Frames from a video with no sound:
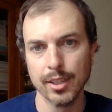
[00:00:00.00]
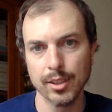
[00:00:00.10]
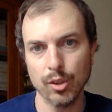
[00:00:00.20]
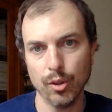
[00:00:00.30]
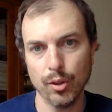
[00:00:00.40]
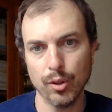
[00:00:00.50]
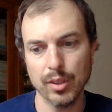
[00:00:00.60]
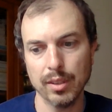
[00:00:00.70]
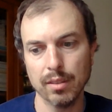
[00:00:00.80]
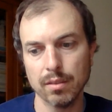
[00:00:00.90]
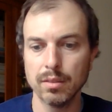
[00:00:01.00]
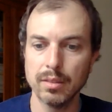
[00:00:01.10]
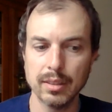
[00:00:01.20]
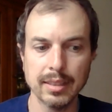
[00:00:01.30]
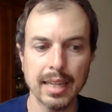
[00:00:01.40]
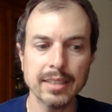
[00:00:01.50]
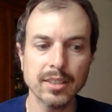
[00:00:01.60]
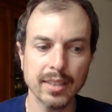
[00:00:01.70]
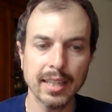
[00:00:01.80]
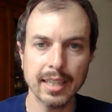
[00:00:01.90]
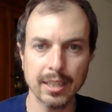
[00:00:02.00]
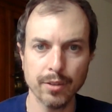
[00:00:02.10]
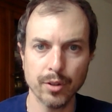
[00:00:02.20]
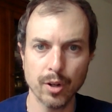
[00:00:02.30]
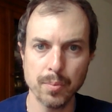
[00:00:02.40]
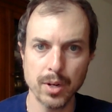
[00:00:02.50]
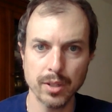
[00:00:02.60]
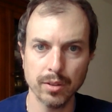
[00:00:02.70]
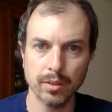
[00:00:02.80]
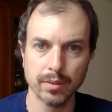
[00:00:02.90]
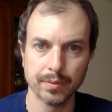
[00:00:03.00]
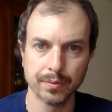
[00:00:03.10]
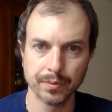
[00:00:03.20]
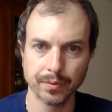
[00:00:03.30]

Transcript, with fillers: So that's the thinking of our model.